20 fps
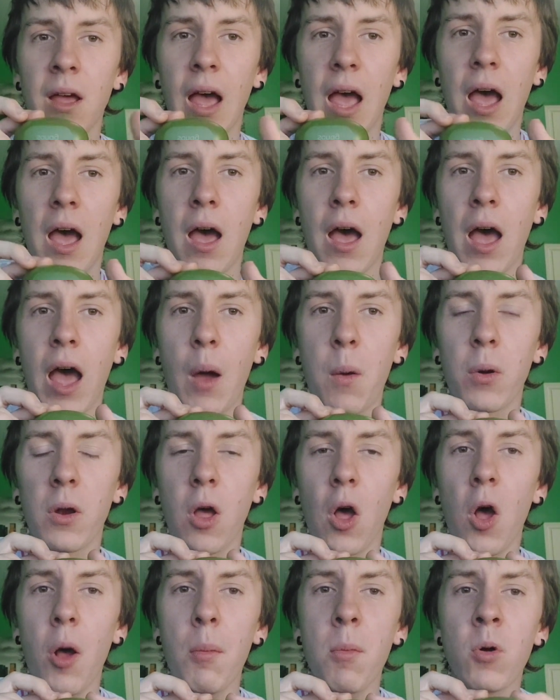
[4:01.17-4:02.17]
I would
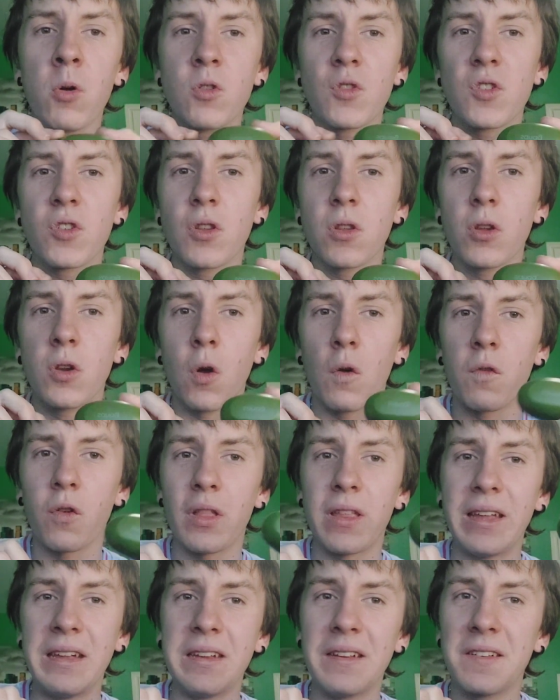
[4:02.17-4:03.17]
almost go for
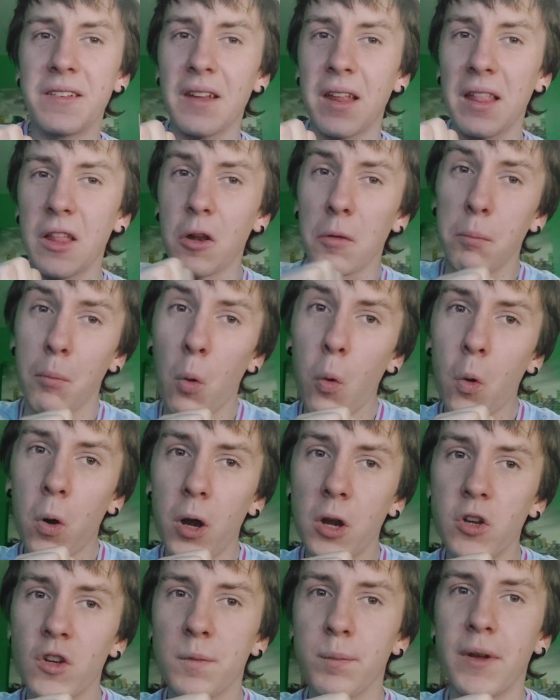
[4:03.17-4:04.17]
these a little
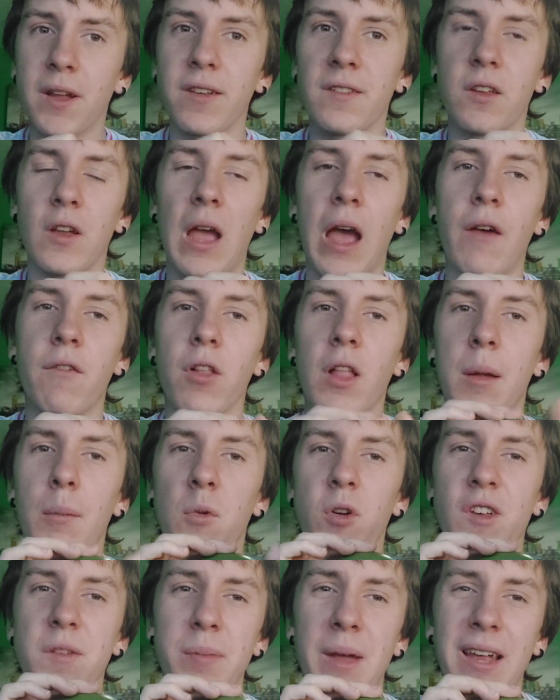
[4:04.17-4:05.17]
more, just because they have a lot
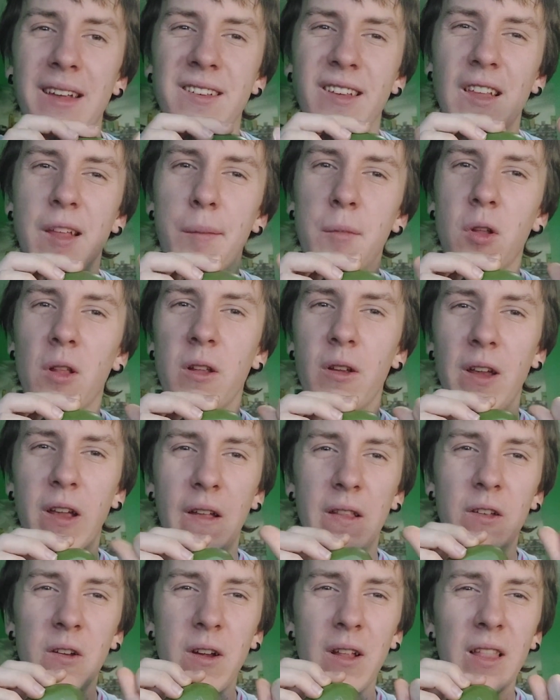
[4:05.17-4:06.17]
more space in them.
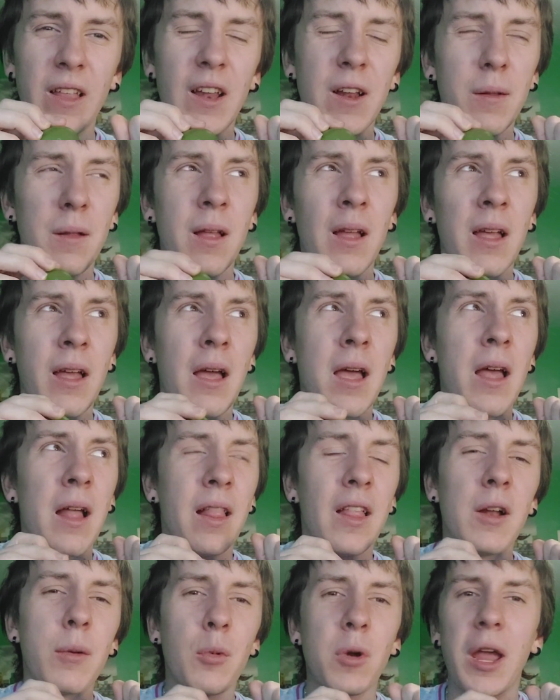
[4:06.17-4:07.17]
They're a little
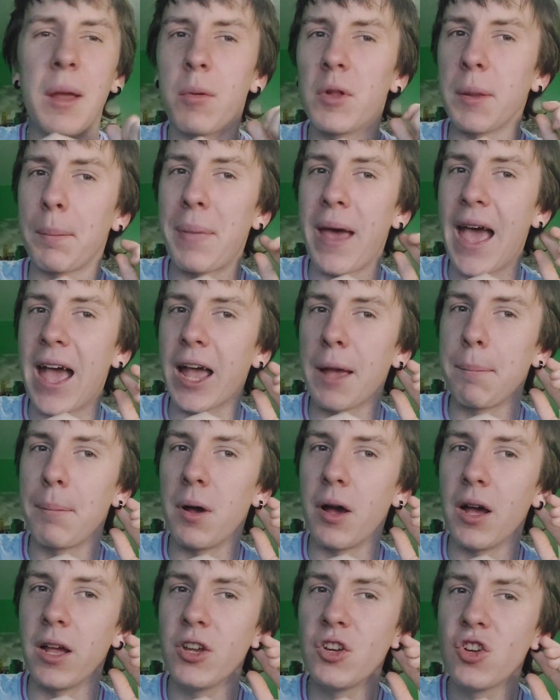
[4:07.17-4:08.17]
more able to pack a
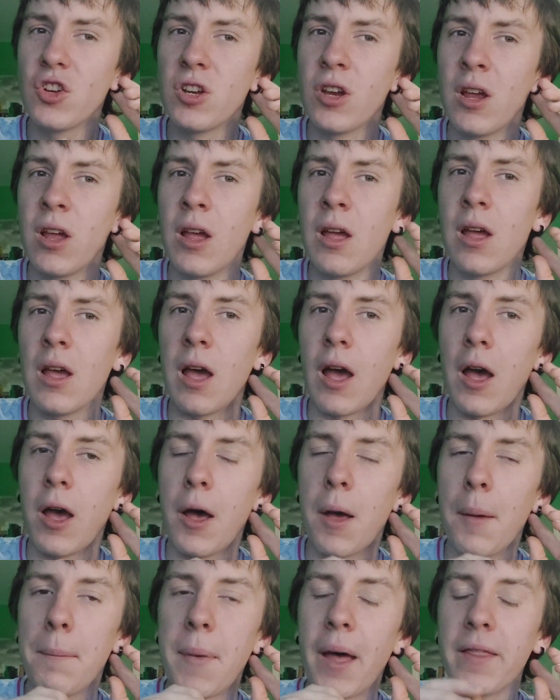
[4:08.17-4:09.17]
punch
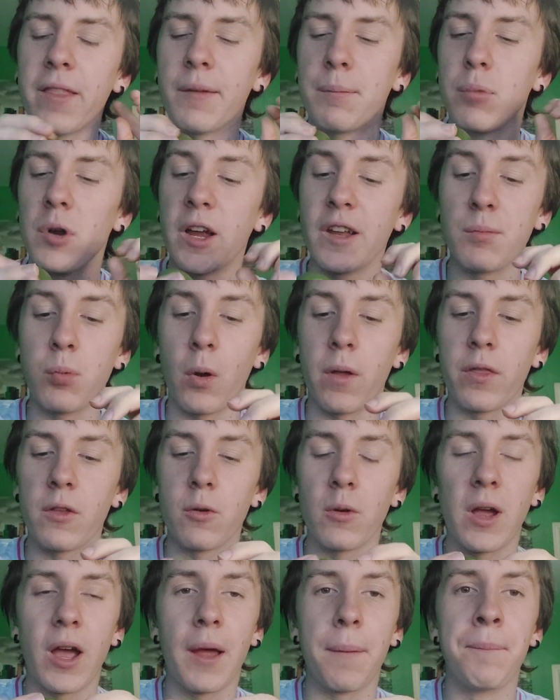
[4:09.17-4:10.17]
at the price point
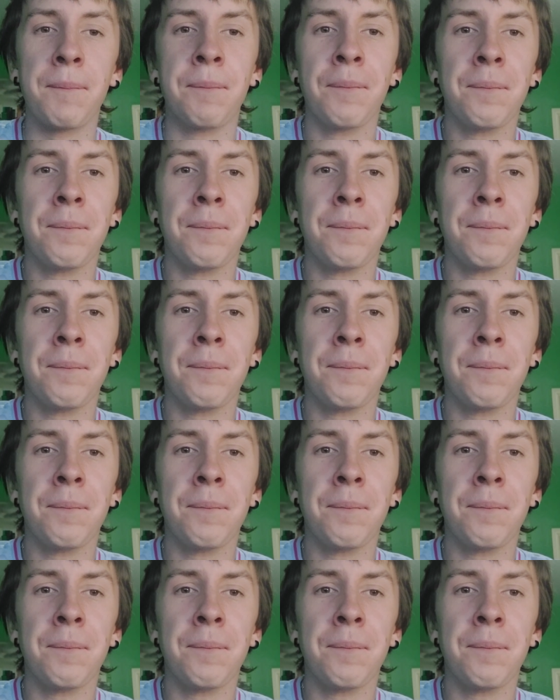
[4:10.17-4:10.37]
they're at.